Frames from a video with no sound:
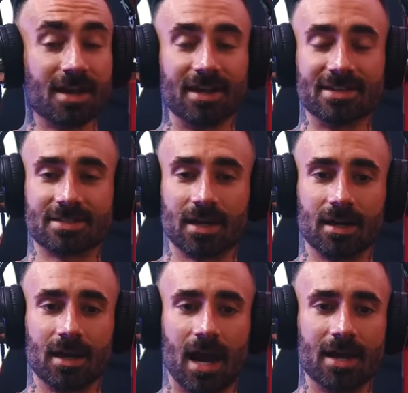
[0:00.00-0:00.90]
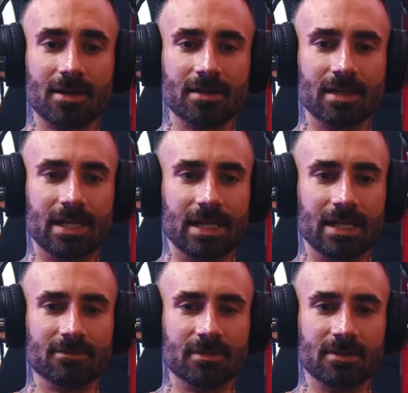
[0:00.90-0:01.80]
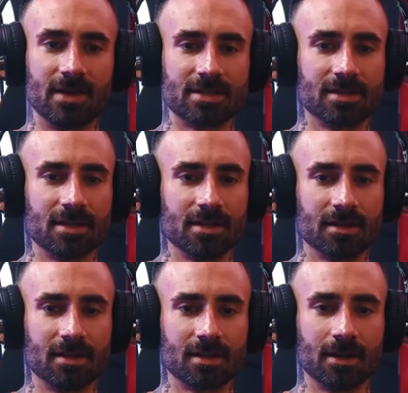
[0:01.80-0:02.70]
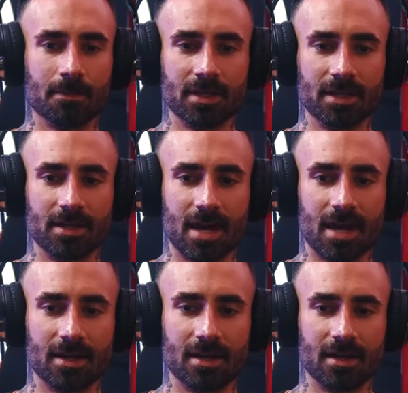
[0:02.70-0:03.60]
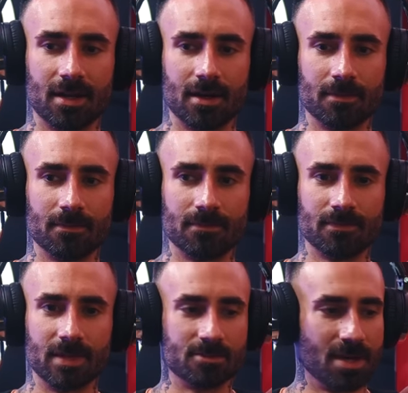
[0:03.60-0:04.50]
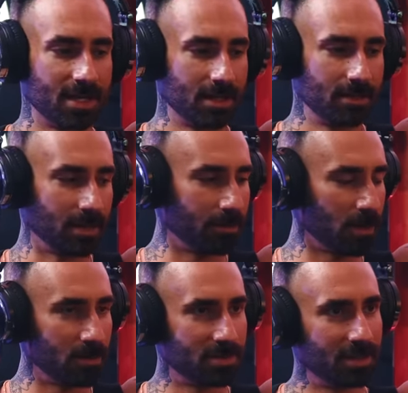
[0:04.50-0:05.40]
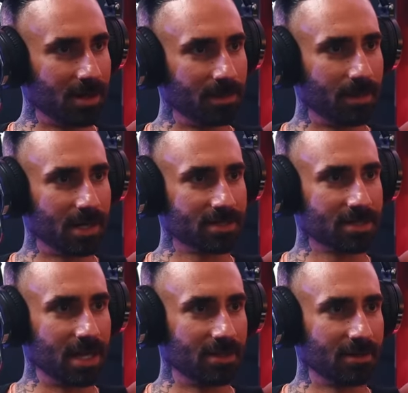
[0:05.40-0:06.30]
Yeah. It's I invested in a company that is making like protein gummy bears, and